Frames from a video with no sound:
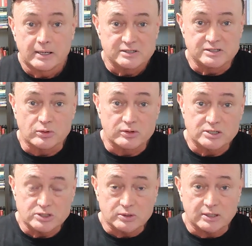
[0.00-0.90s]
so
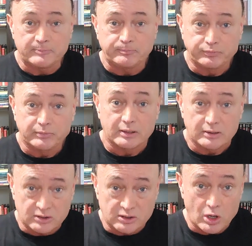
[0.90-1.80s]
that you can
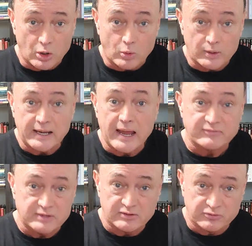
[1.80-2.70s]
know and
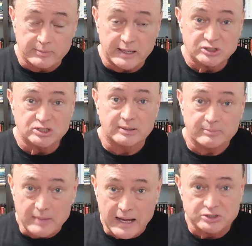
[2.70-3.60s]
have the information
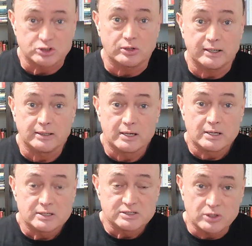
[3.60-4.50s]
and master it,
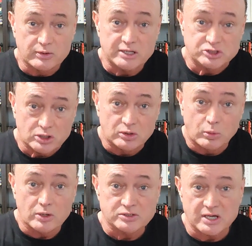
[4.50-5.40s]
so that should the
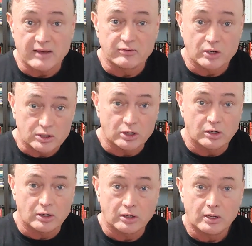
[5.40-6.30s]
worst ever
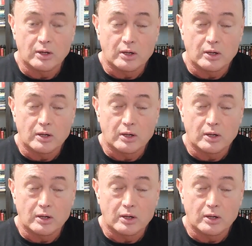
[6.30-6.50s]
occur,